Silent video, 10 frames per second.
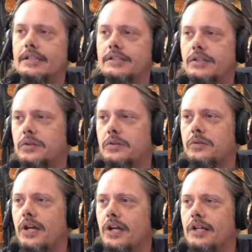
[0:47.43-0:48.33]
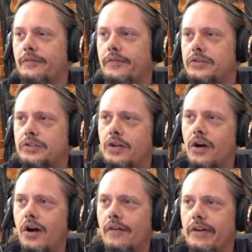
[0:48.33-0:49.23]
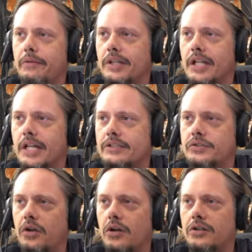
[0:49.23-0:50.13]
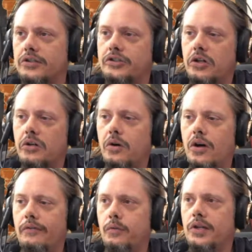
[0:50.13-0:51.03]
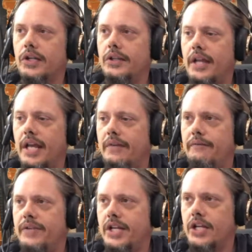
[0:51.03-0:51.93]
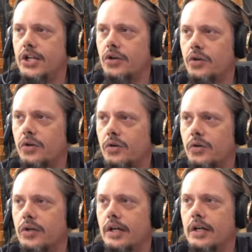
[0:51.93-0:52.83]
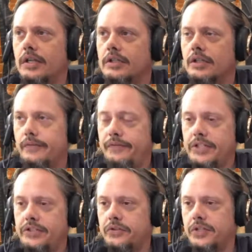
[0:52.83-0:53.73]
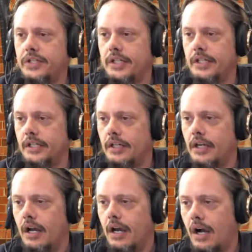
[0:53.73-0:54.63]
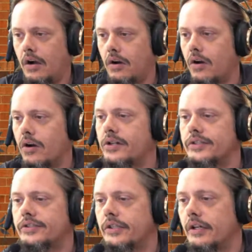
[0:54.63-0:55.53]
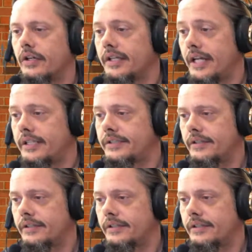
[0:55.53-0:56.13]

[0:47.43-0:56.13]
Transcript: So, first off, I would like to start the show off with a video featuring our artist guest